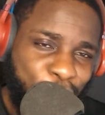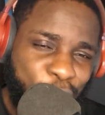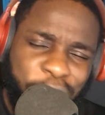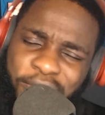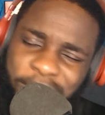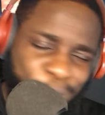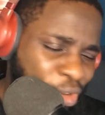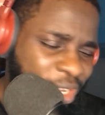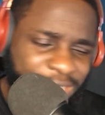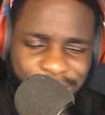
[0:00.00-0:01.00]
We all know the
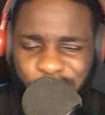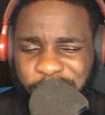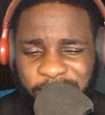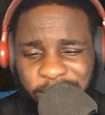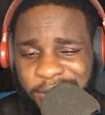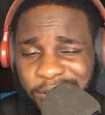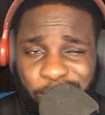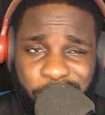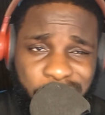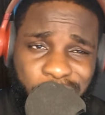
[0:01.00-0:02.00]
blogger that is controversial. The
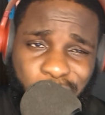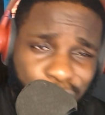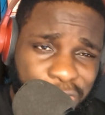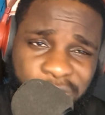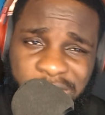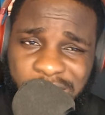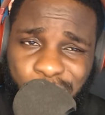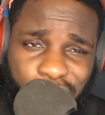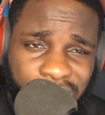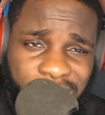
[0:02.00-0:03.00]
most
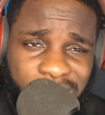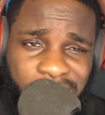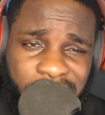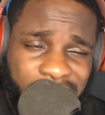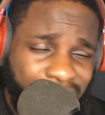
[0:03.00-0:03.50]
controversial blogger